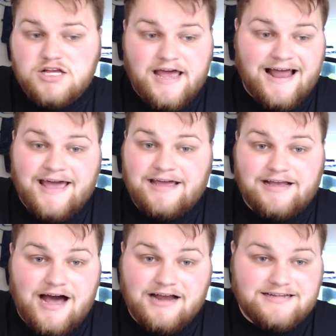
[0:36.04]
and I
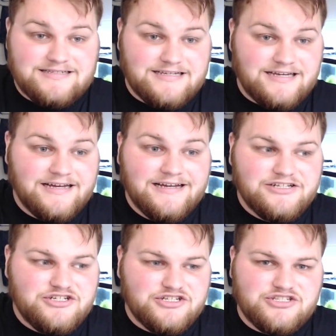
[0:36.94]
honestly
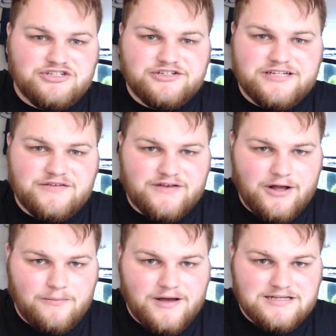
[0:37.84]
just couldn't even
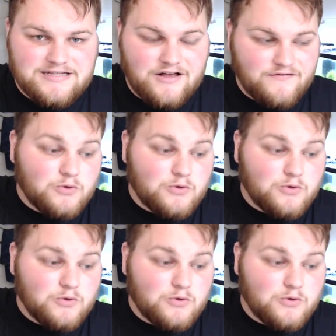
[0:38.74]
help myself.